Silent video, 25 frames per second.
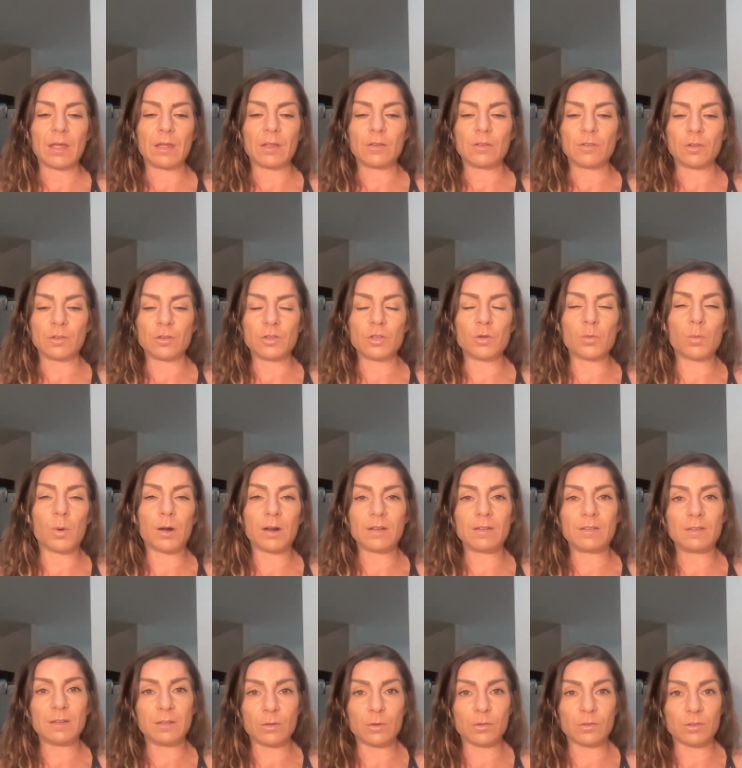So you want to
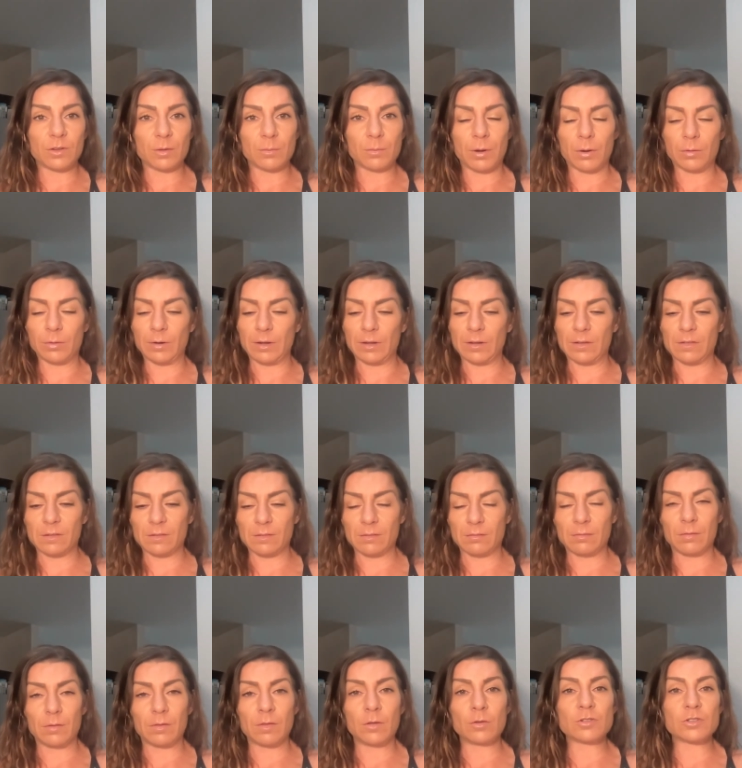see those components.
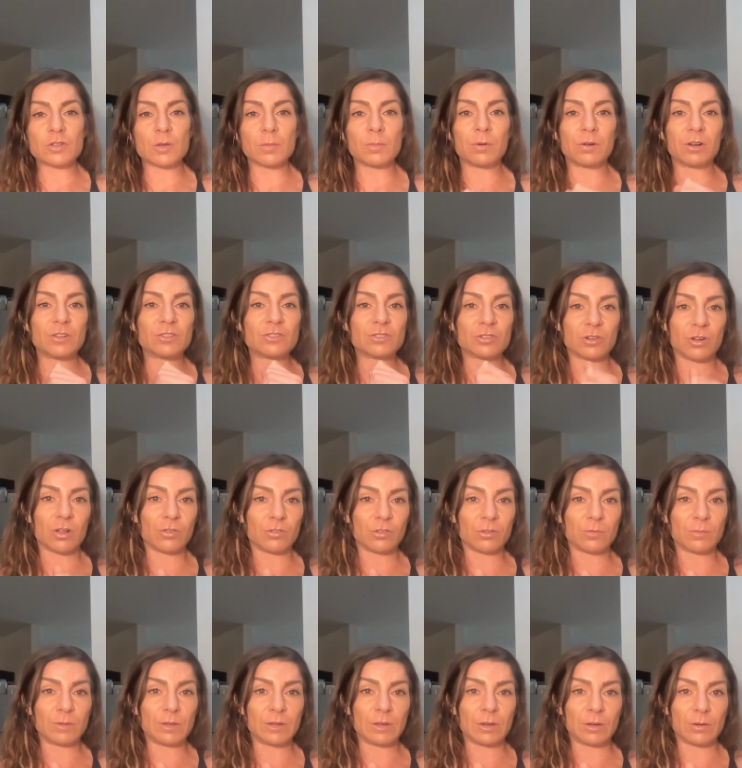Those components should also
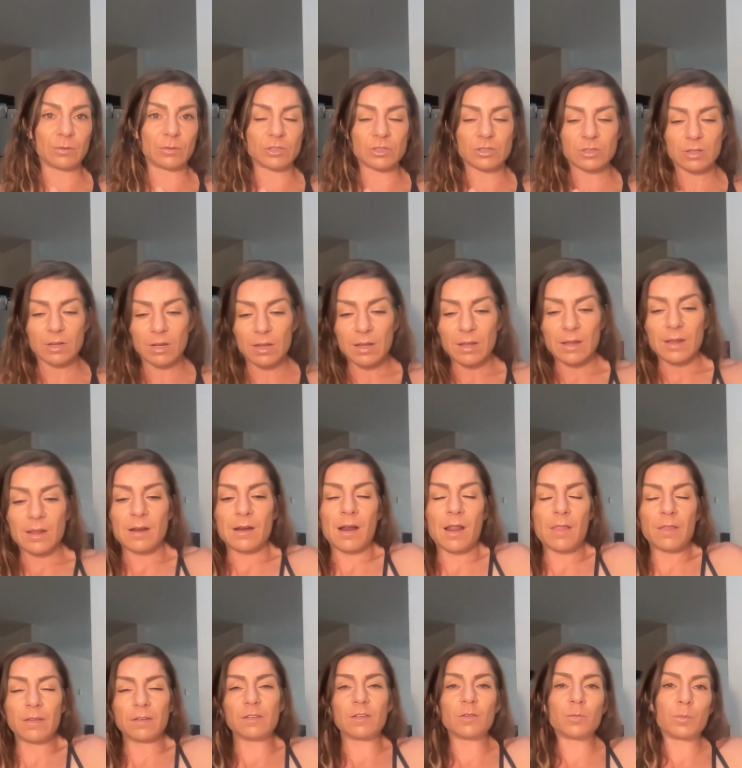be coached. Now,
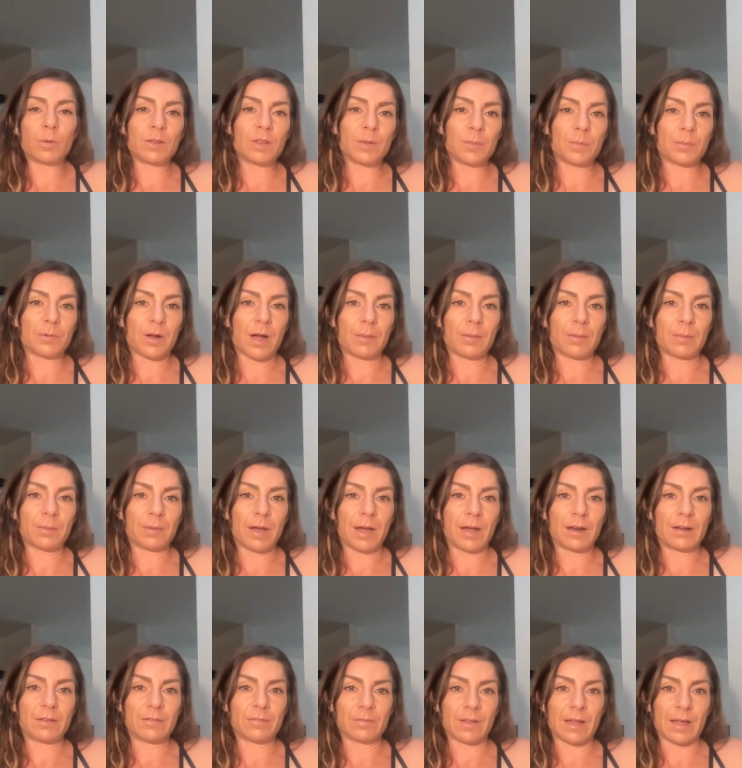this is where the problem
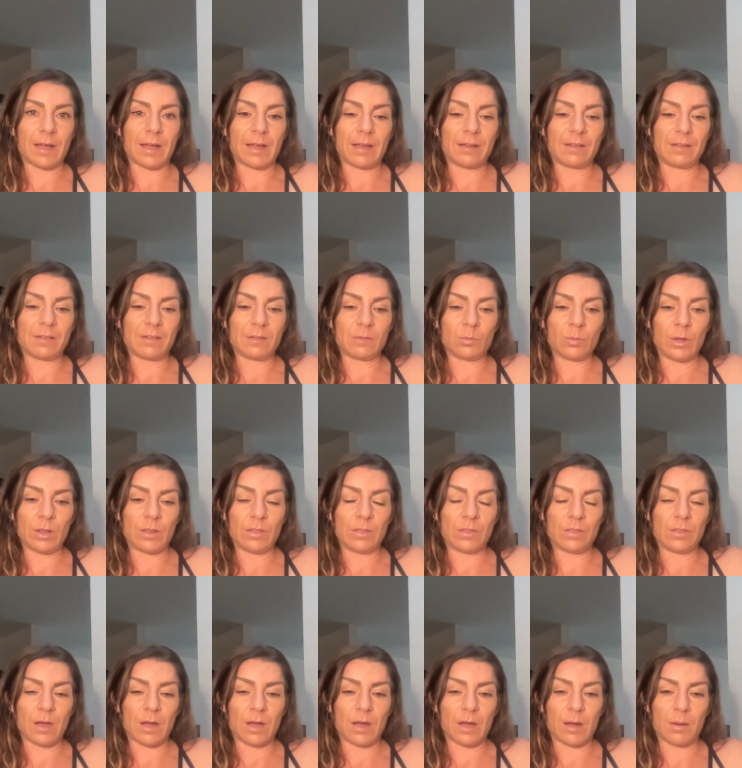kind of lies with
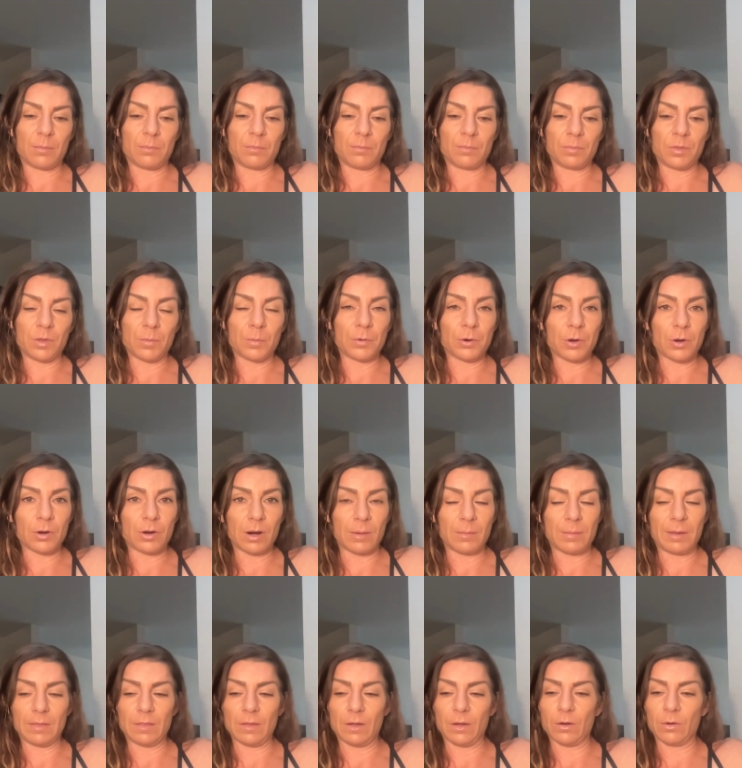um, the
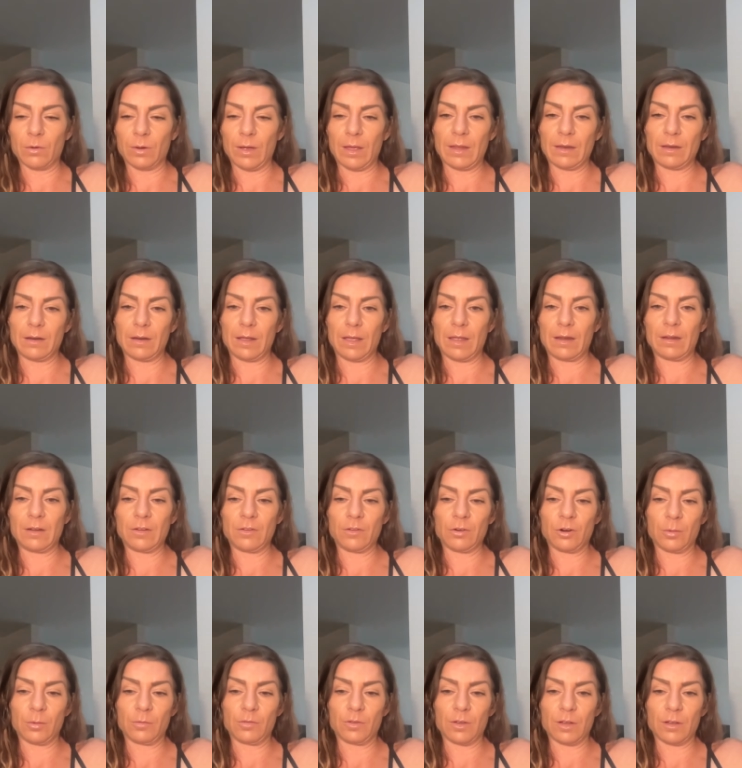programming, though, and, and in
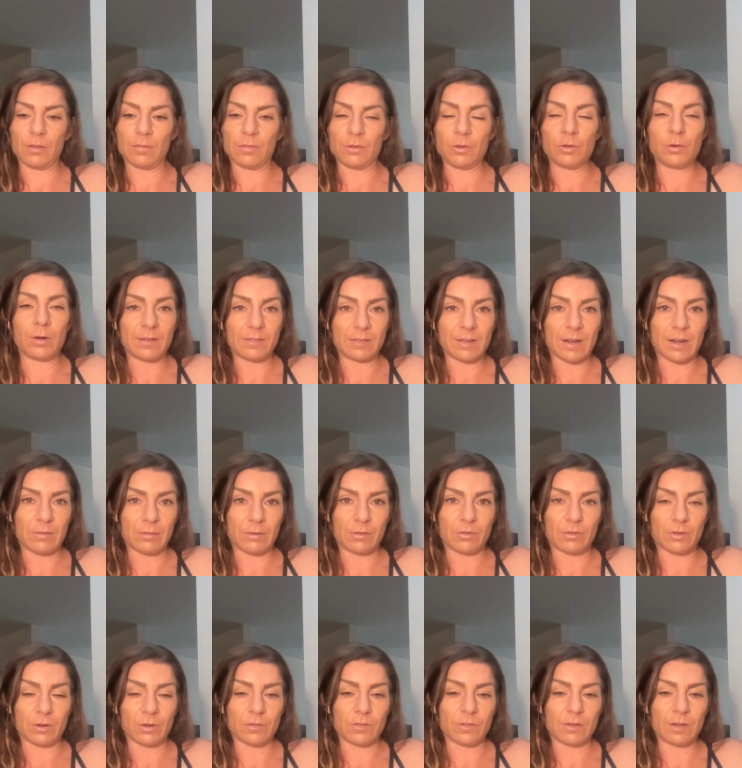terms of you guys getting
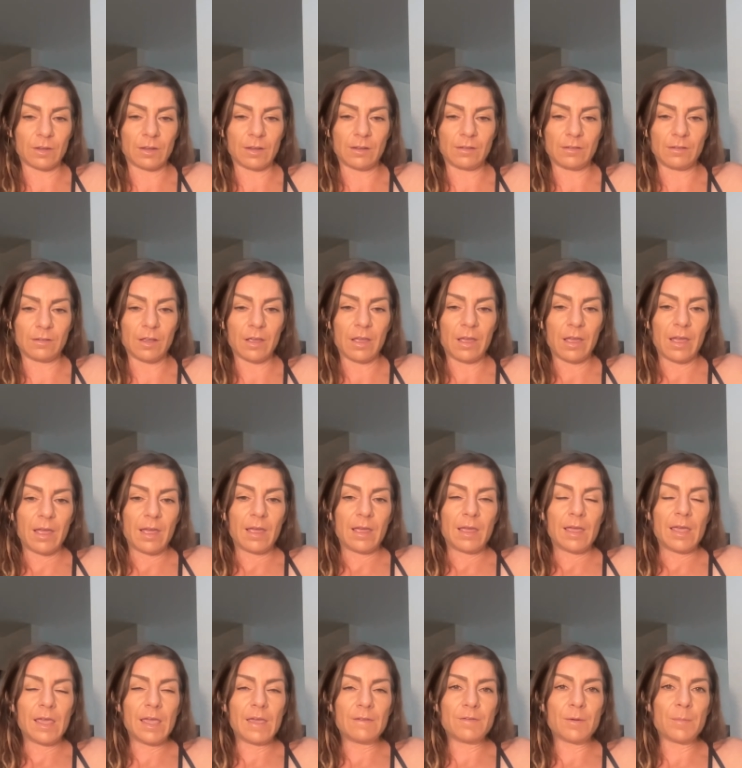results, is
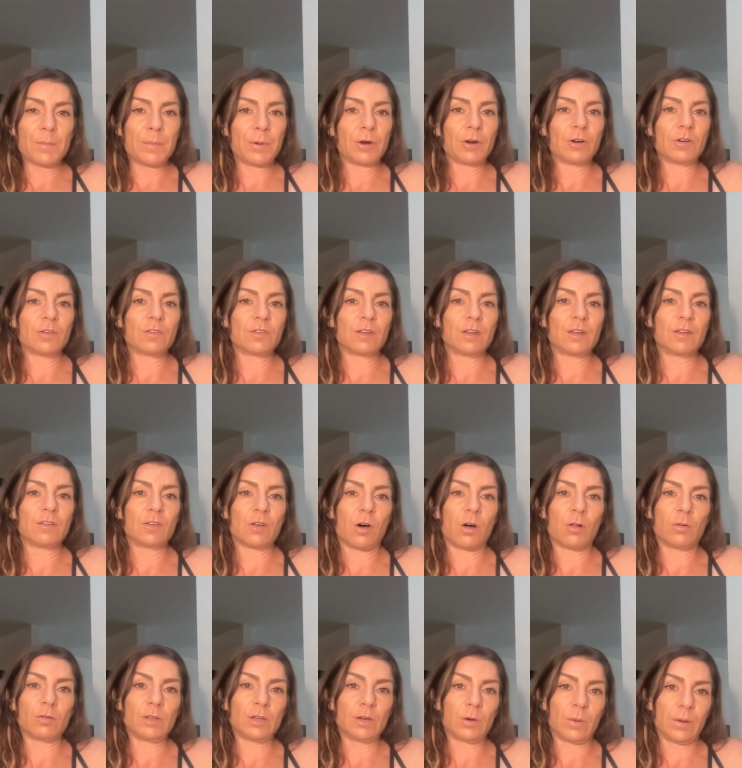if a person is
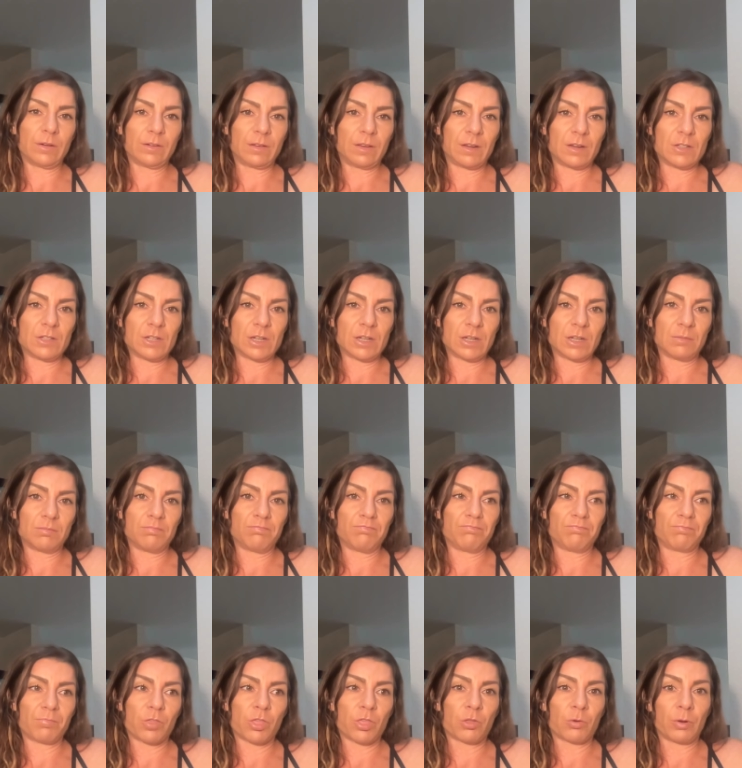only going to the gym
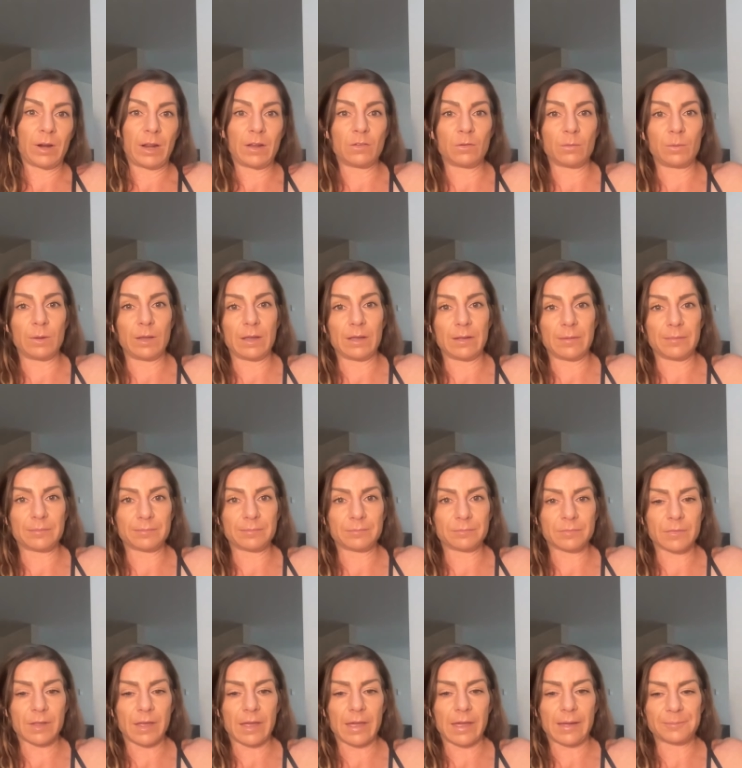three days a week,
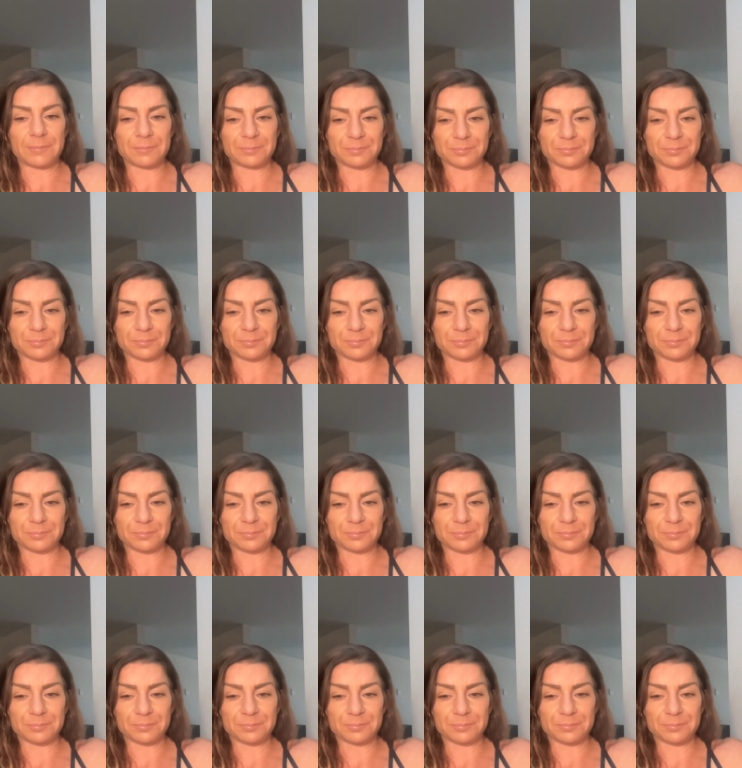okay,